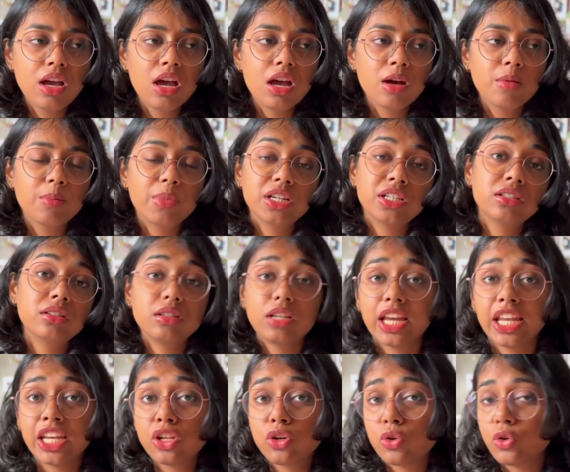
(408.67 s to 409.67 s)
But
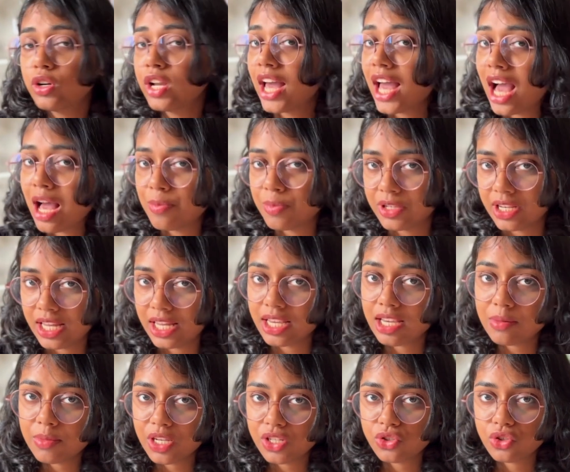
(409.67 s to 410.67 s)
it could happen, like
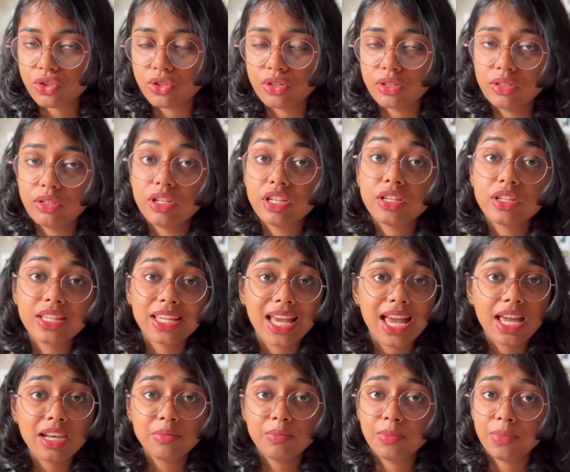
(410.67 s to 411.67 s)
I mentioned earlier, it
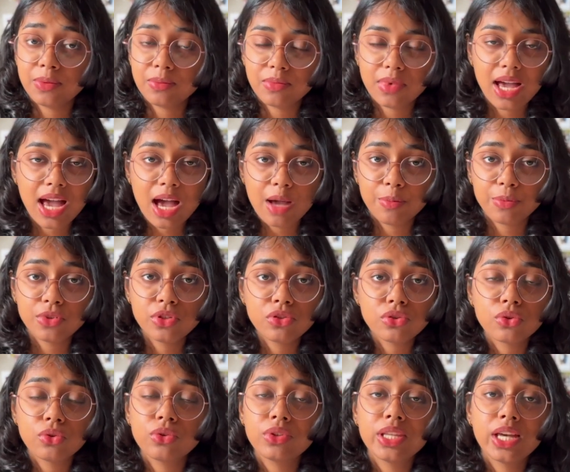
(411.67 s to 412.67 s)
can happen
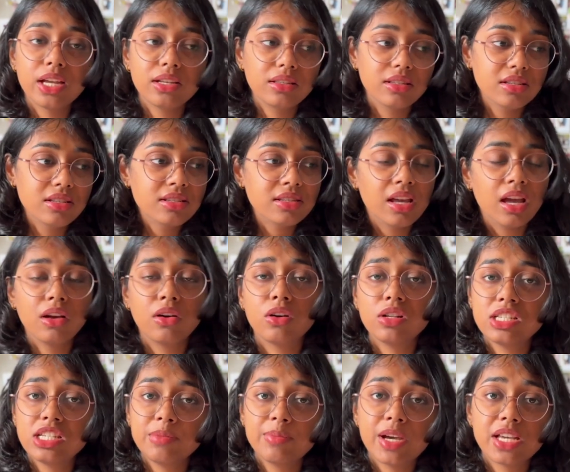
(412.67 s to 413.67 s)
so that this
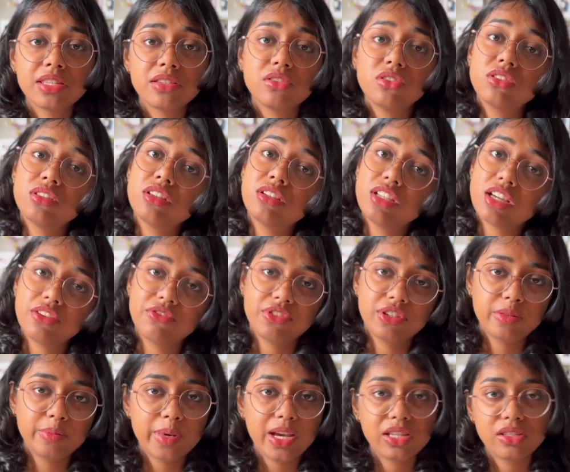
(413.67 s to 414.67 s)
psychology passage is the
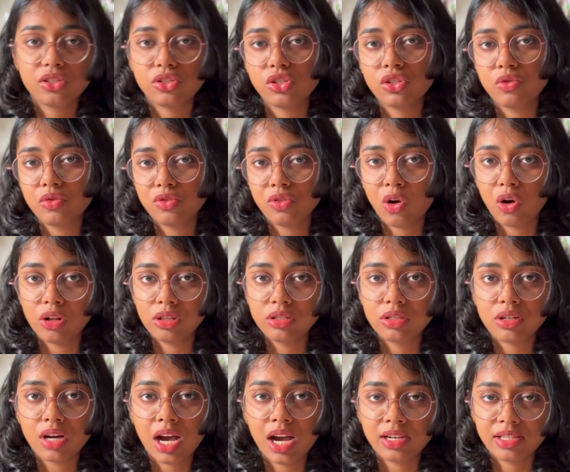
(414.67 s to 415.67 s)
toughest passage out of all the
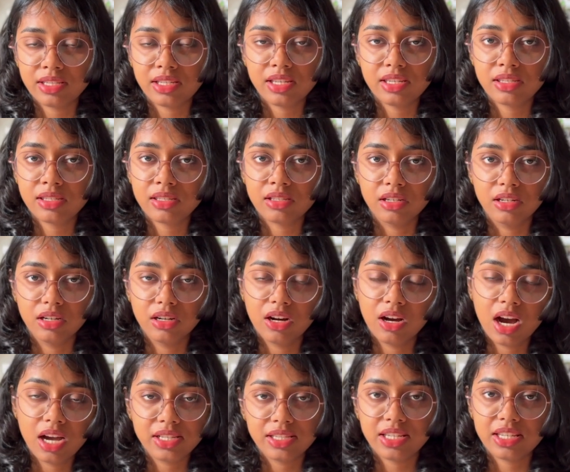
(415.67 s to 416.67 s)

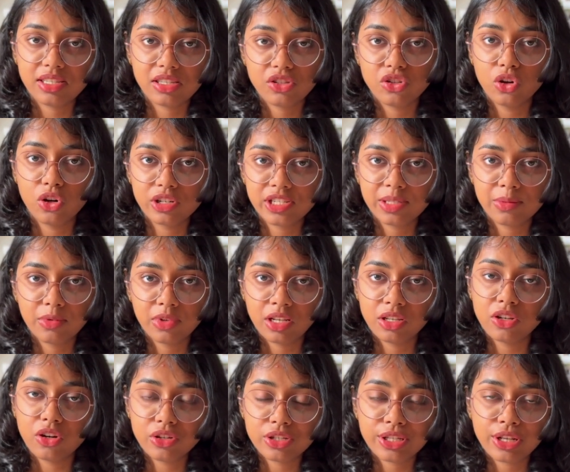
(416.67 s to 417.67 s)
RCs
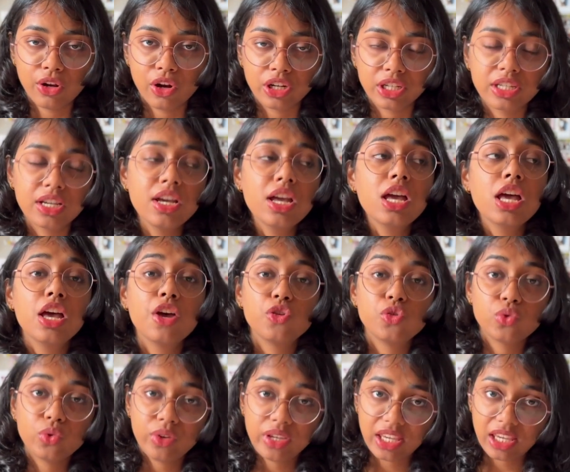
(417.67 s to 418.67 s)
in your slot.
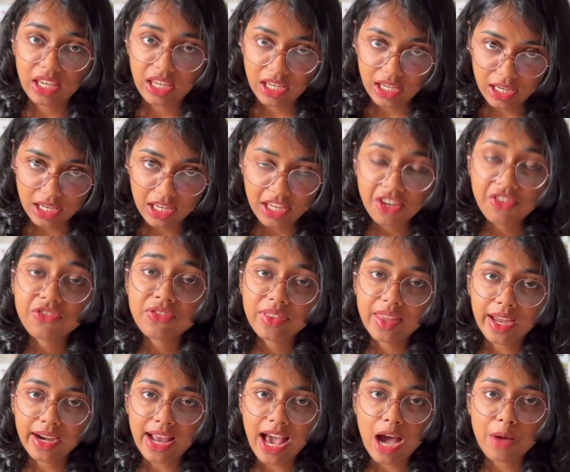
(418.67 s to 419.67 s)
So if
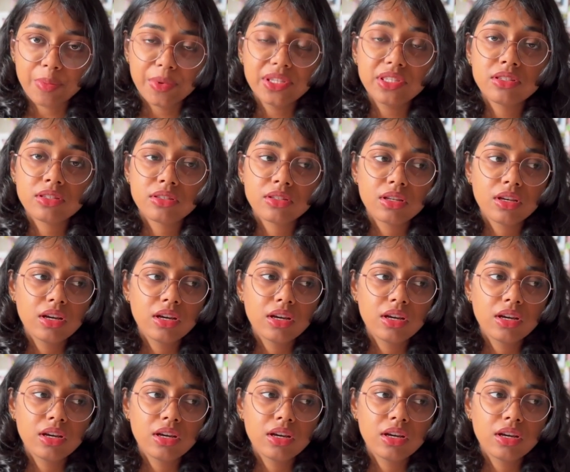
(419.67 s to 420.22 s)
that happens,